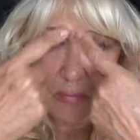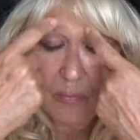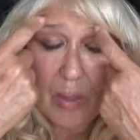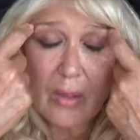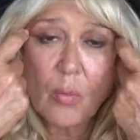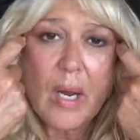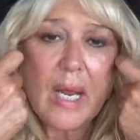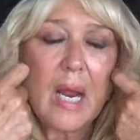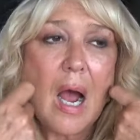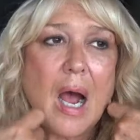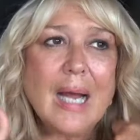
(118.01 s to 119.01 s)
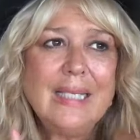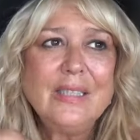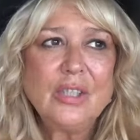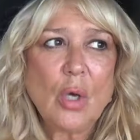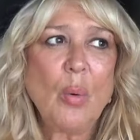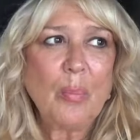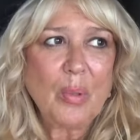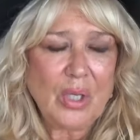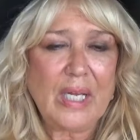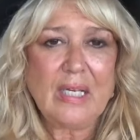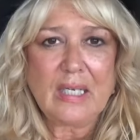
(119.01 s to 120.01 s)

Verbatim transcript: By the way, I don't plan